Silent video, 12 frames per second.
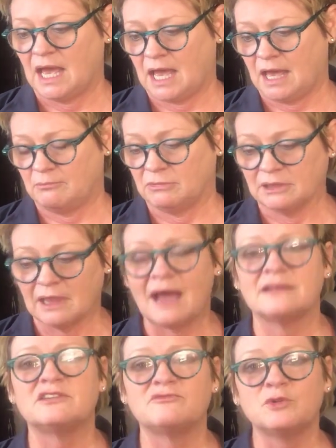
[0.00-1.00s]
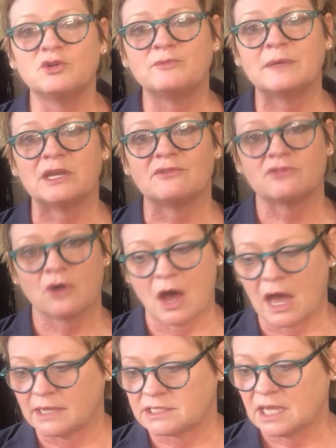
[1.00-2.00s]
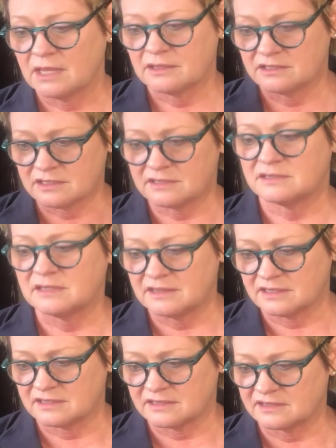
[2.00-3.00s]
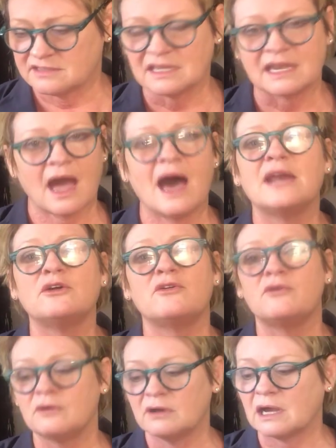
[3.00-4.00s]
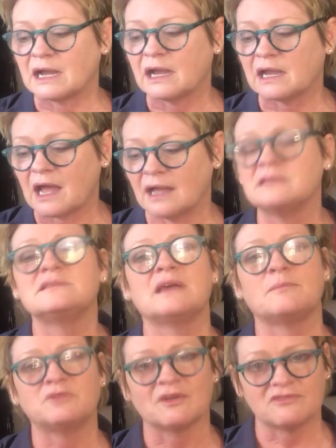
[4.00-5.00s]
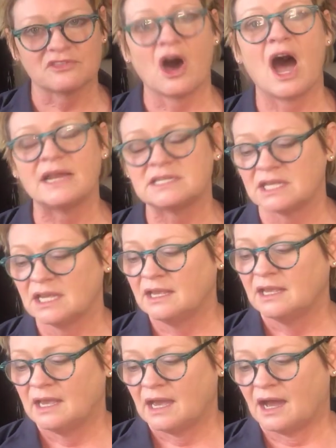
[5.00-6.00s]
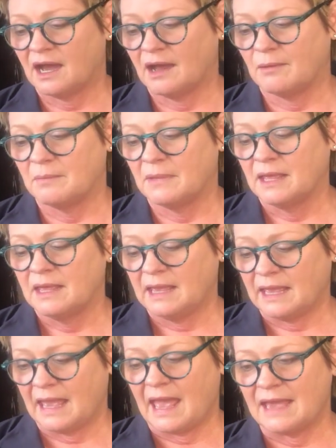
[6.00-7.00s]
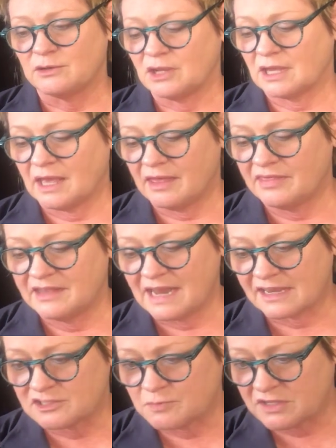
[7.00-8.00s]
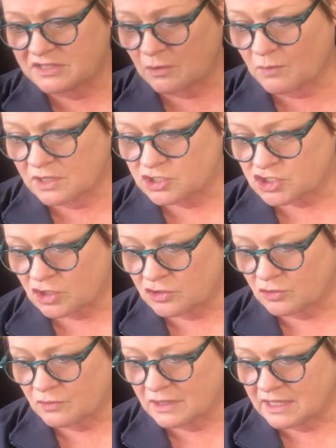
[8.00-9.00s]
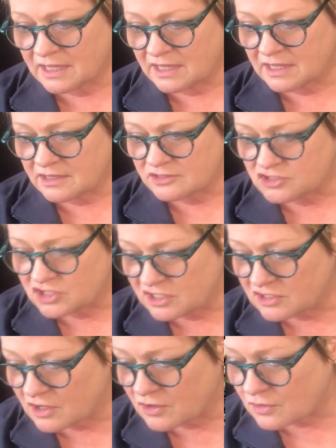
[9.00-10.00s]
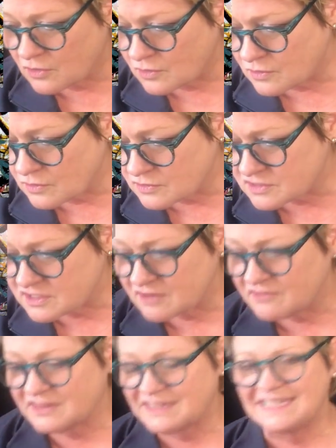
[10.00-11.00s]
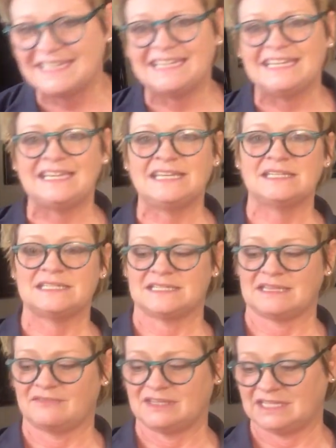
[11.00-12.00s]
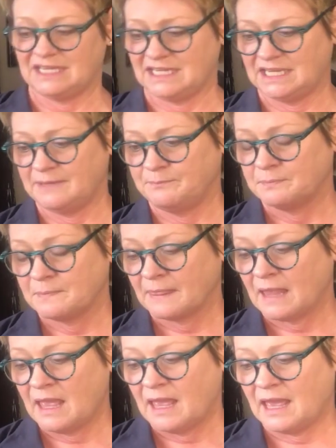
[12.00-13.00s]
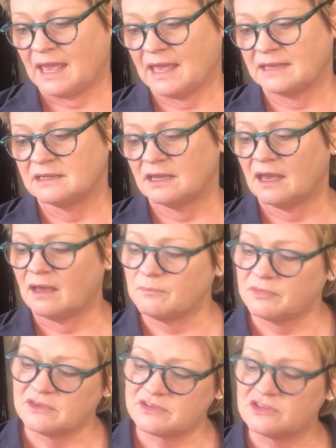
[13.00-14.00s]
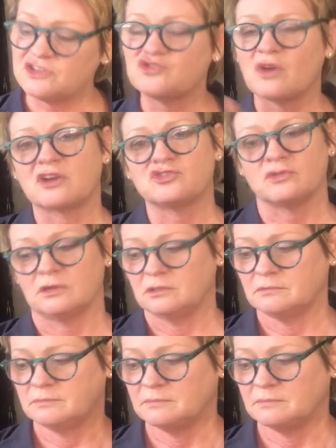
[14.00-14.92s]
Um, lots of movement of thought. This is, this is a staccato concept of thought. Um, and the next piece I want to show you is Gino Savatini. Savatini. And um, this is structural.